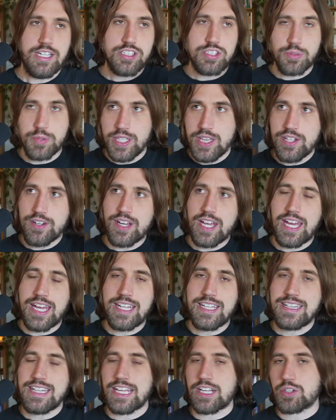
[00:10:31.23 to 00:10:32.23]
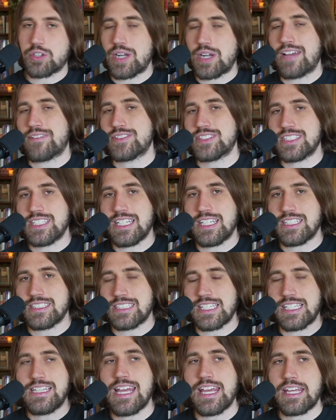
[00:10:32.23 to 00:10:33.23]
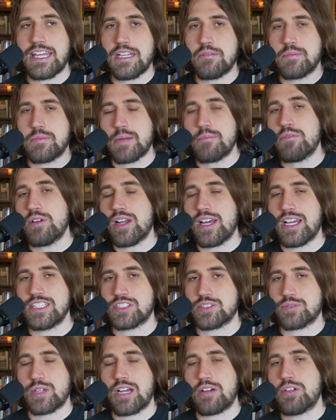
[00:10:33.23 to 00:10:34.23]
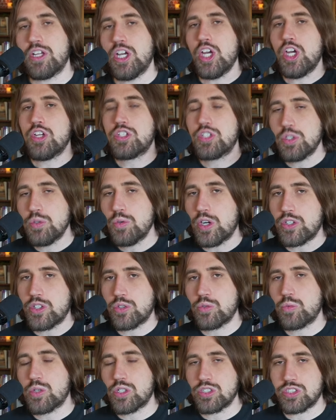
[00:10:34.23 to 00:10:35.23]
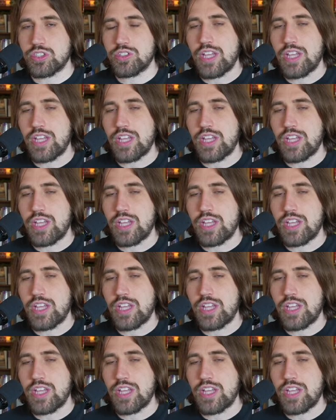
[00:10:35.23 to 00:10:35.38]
So in their head, they craft scenes and they can memorize around 200 words.